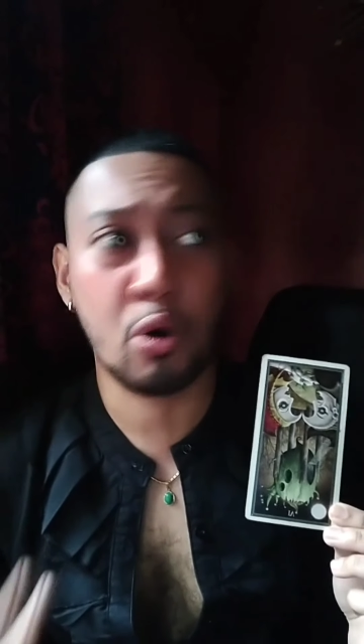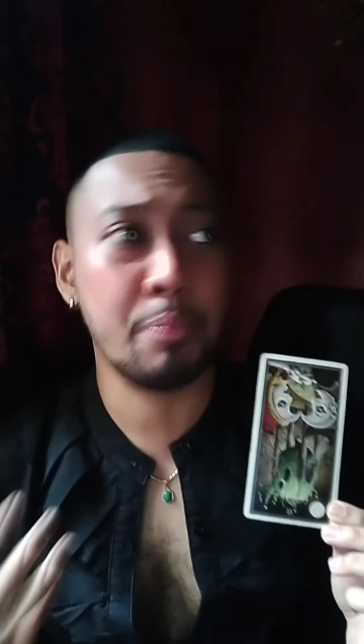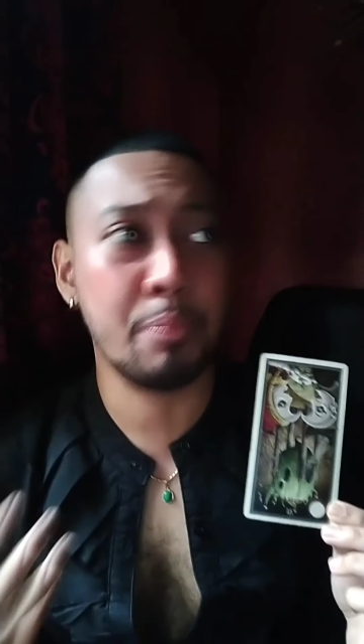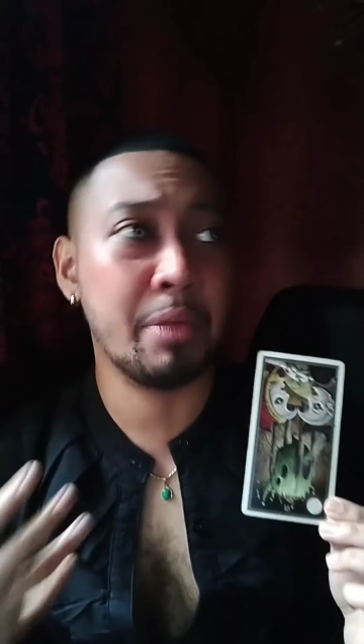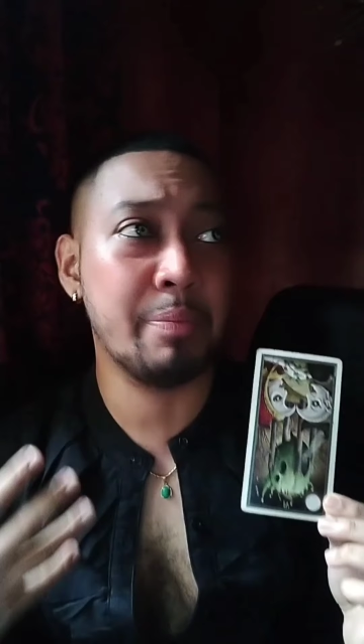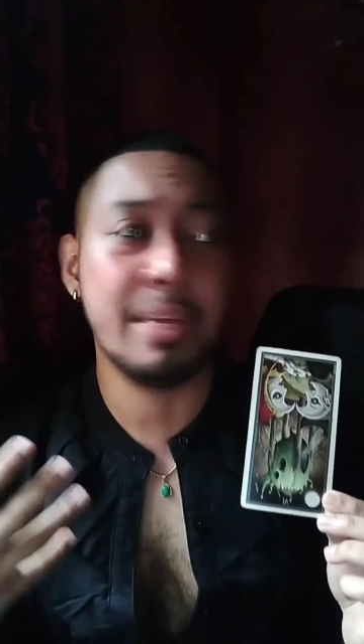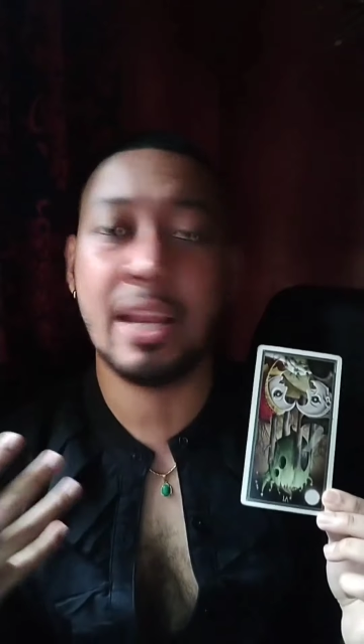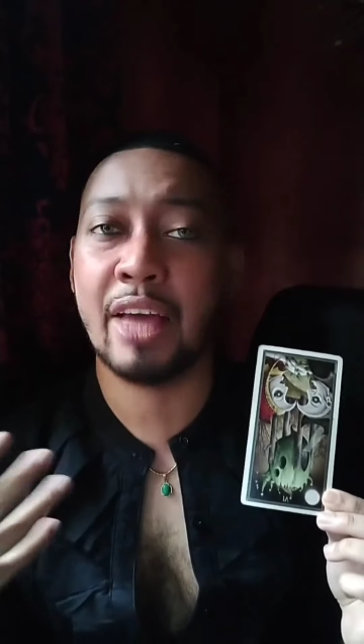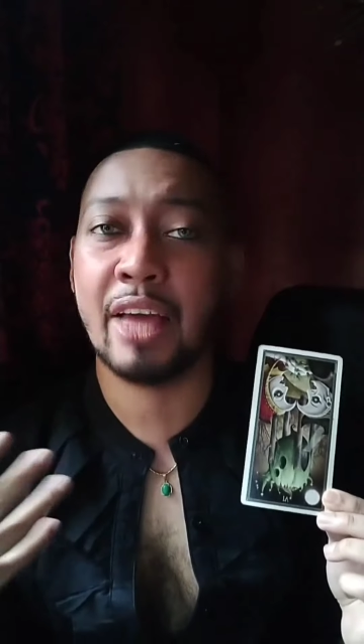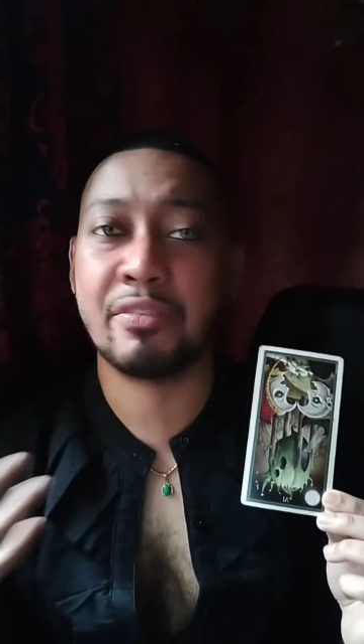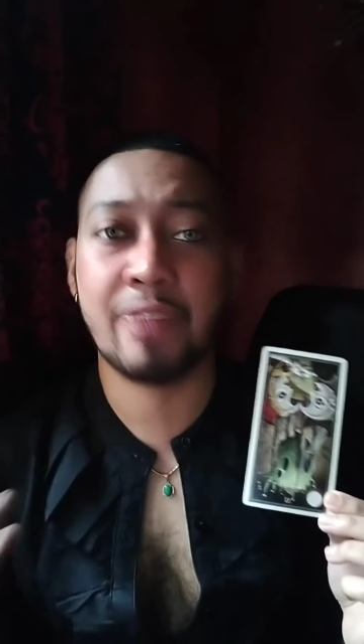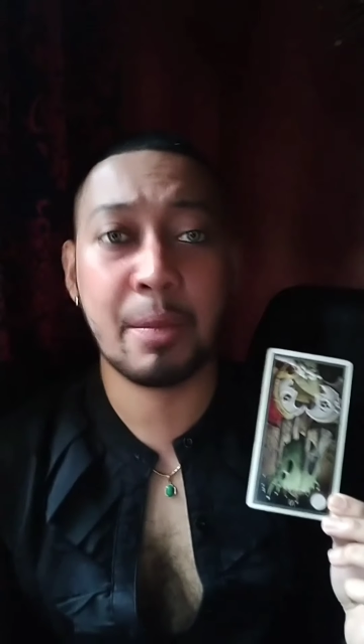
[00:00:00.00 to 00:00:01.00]
or maybe
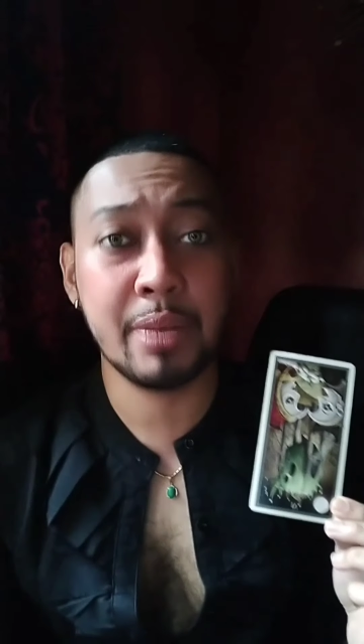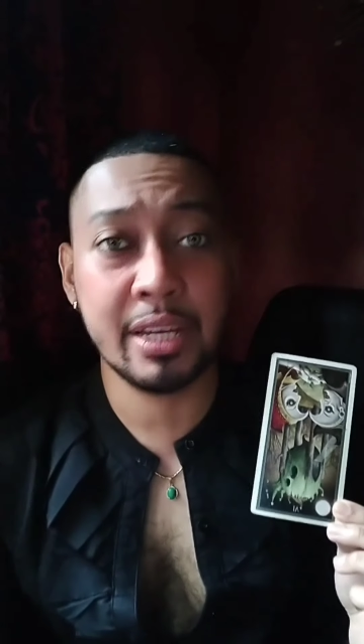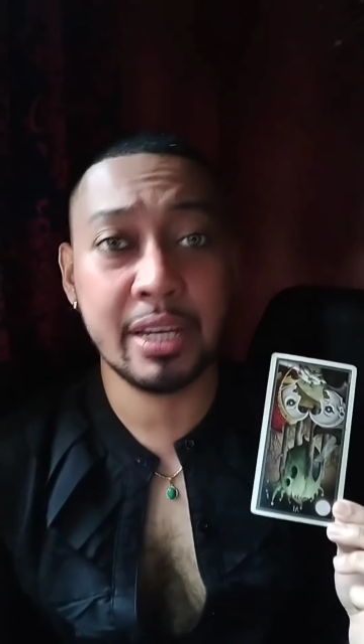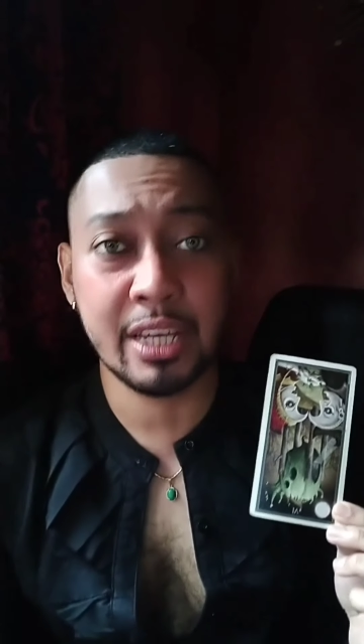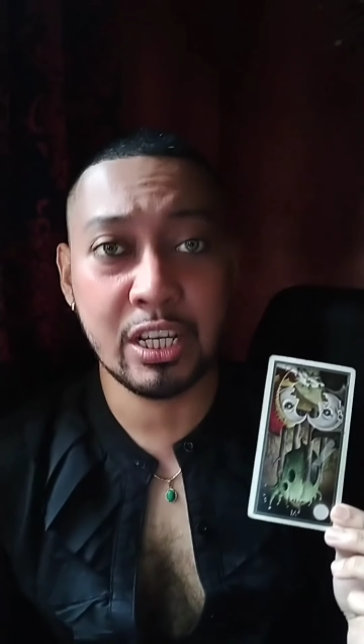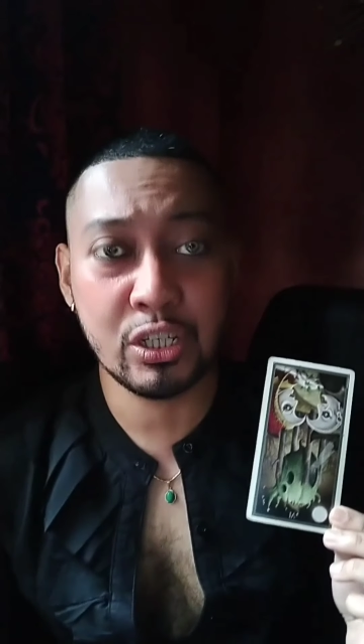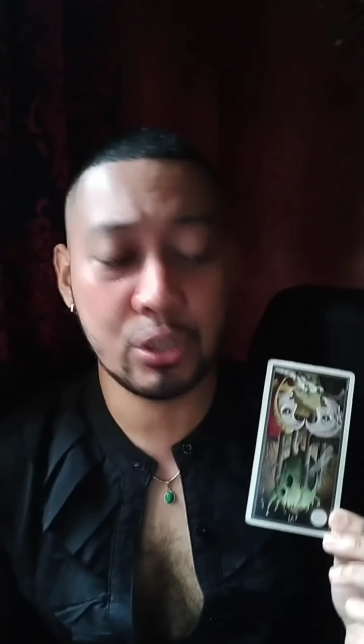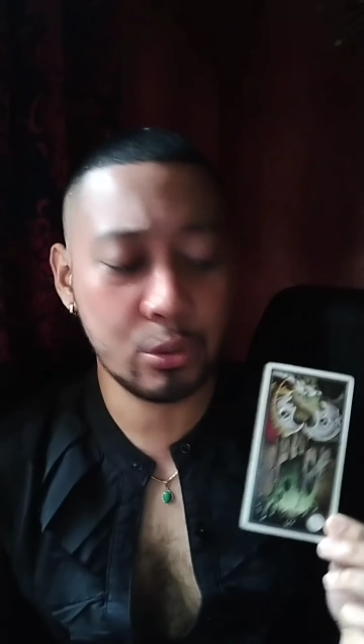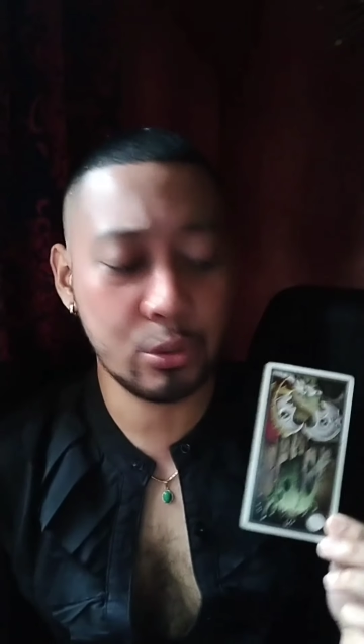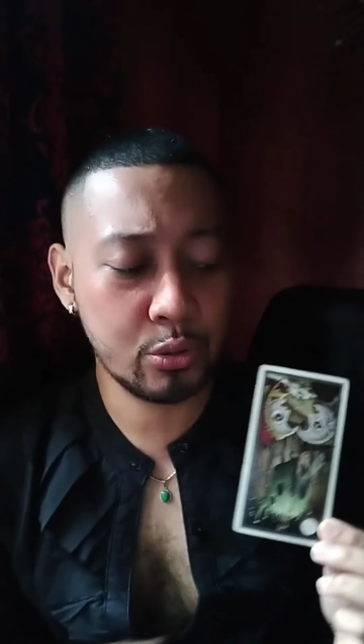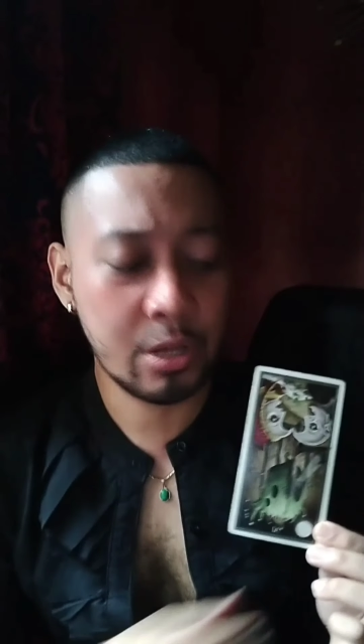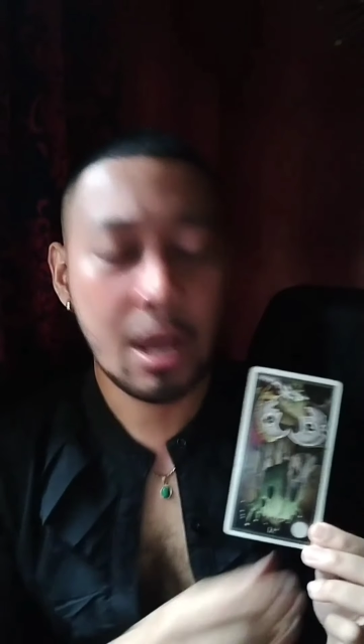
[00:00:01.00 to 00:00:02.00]
like family
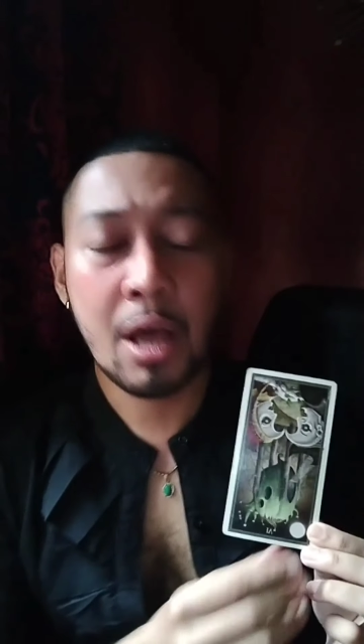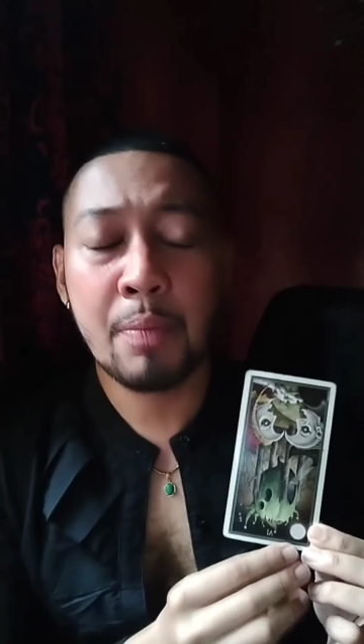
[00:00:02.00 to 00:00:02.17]
issues.